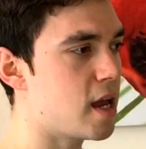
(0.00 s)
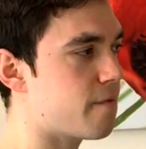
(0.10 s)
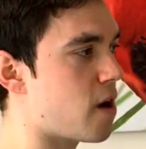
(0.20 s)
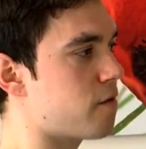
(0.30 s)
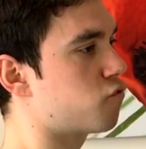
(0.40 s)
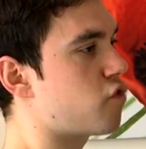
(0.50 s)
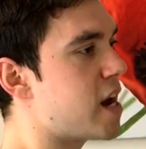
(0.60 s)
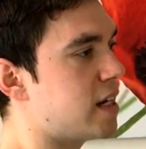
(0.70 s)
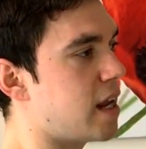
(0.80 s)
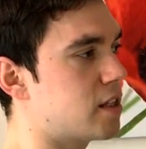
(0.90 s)
If I have a
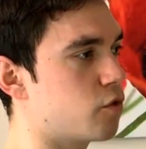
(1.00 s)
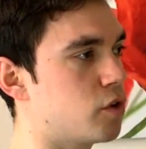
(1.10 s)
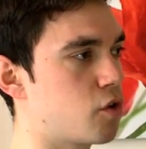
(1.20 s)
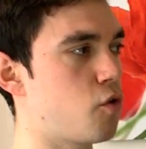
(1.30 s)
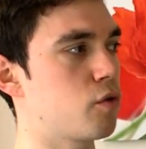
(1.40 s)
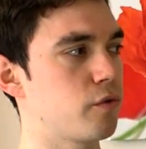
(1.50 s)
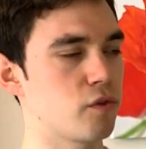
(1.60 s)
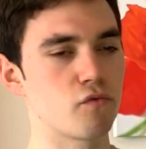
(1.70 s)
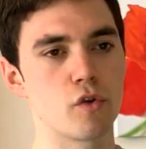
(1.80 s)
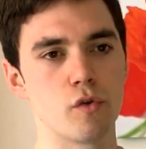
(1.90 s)
radiator in the corner of the
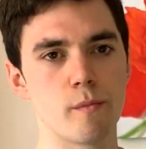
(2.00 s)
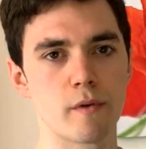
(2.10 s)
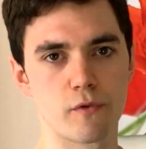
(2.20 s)
room,